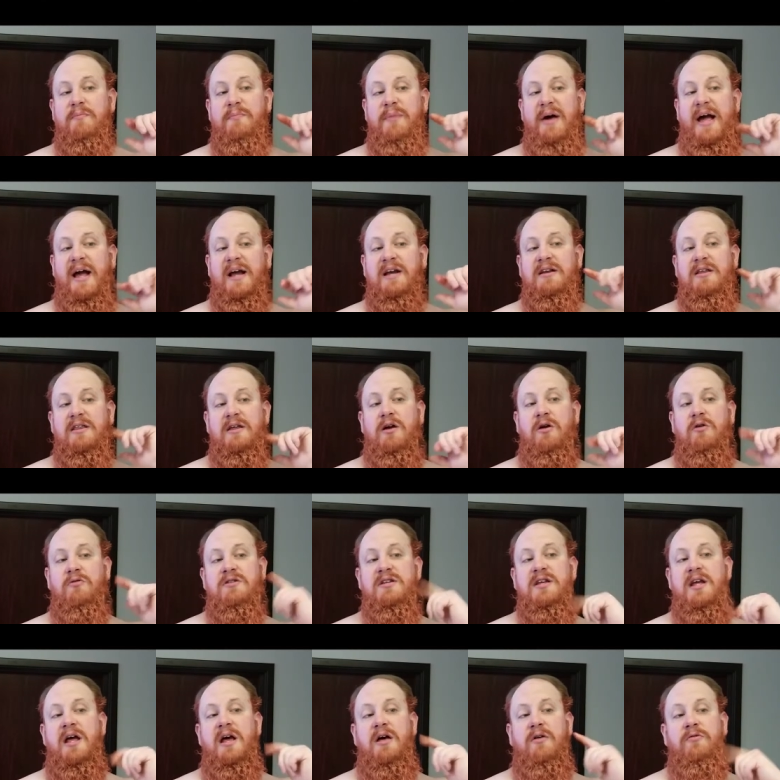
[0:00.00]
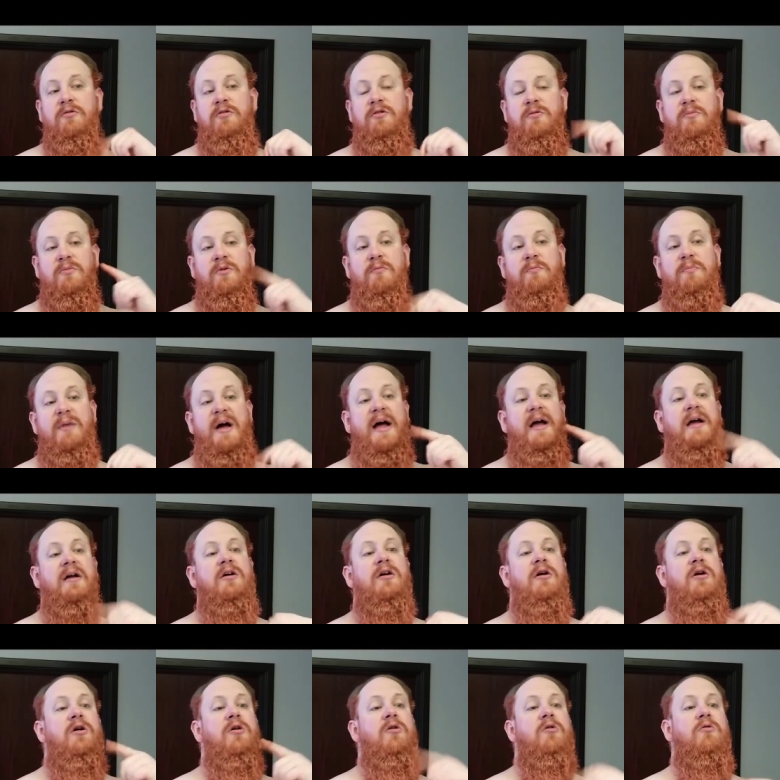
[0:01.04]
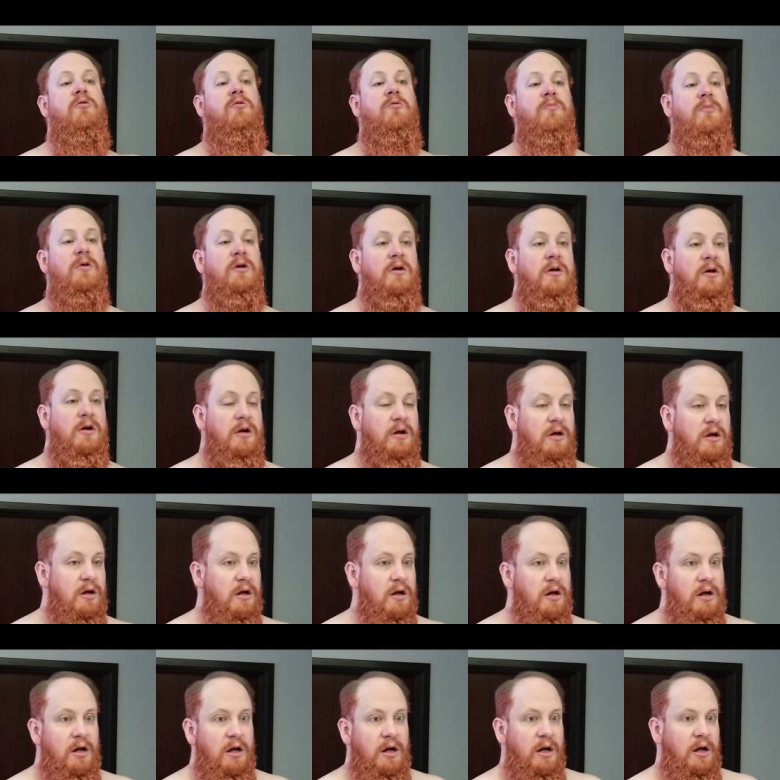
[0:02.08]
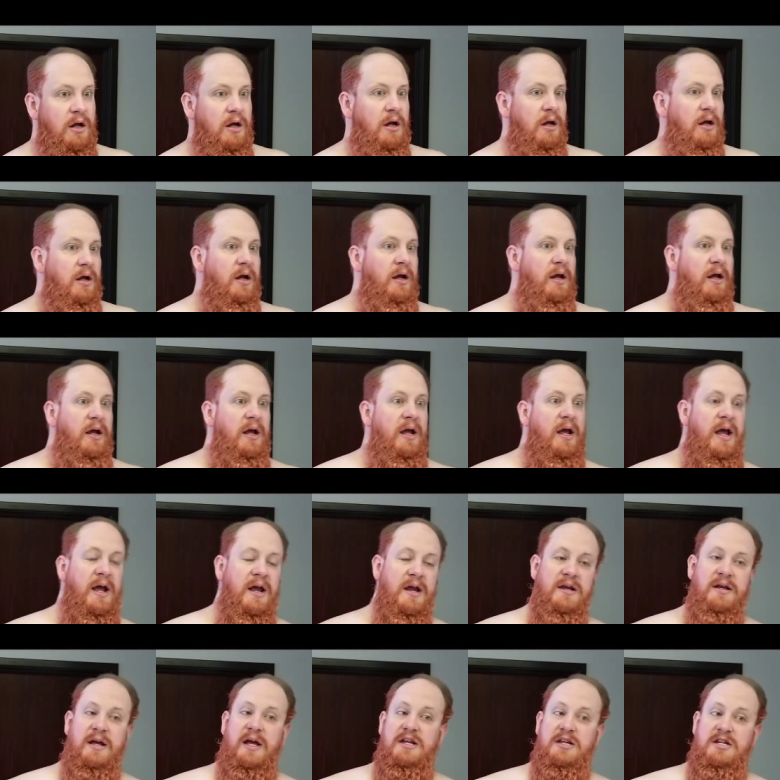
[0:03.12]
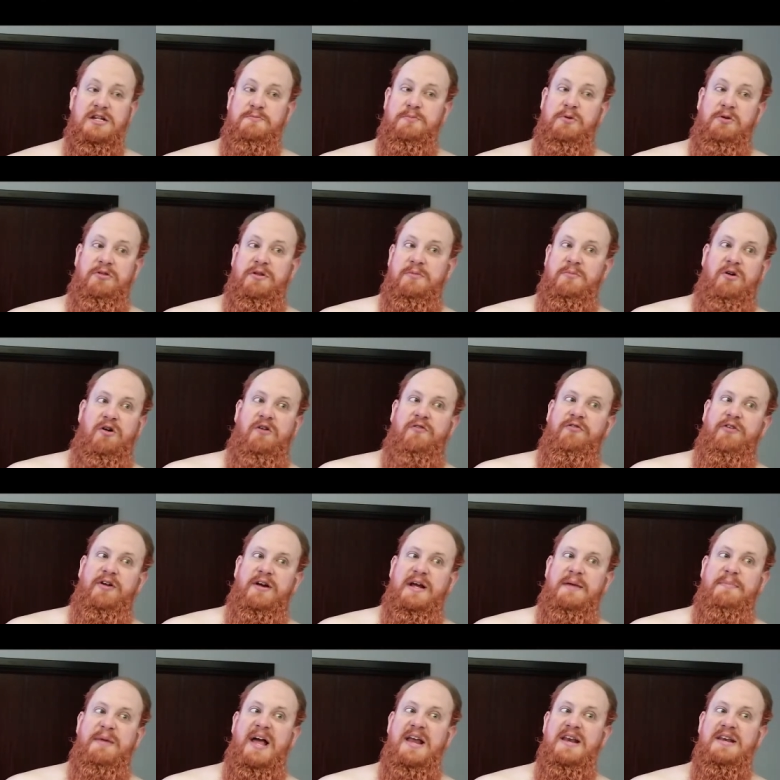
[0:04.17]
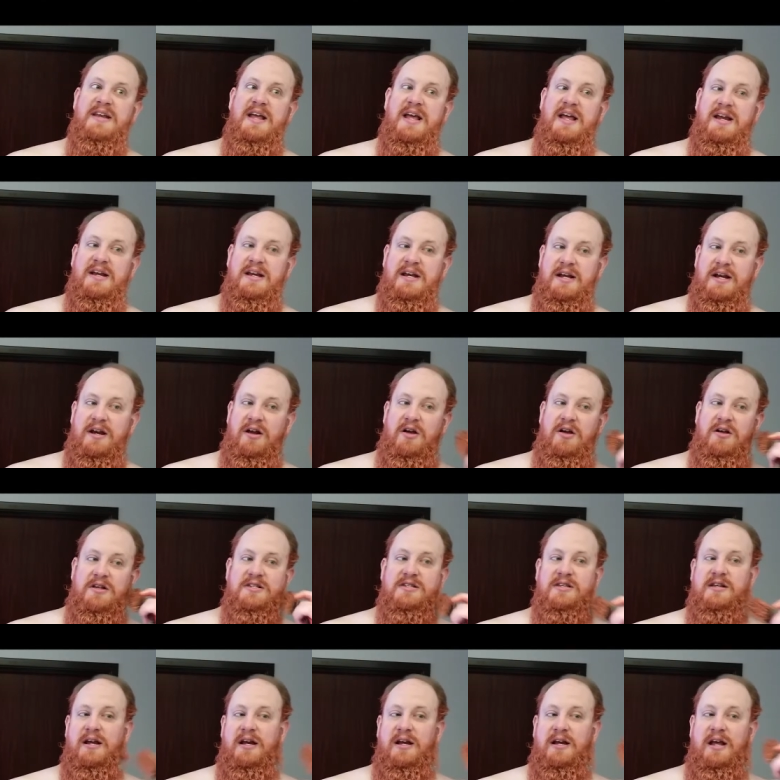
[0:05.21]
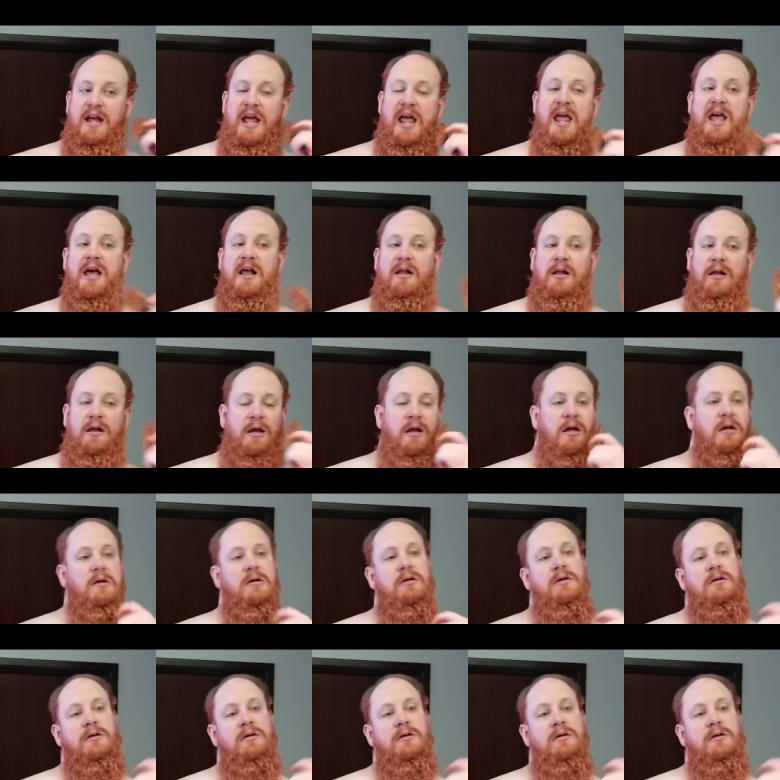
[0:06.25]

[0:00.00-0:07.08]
back to the hotel room or back home, and I just pull them off like a band-aid, and it hurts like hell.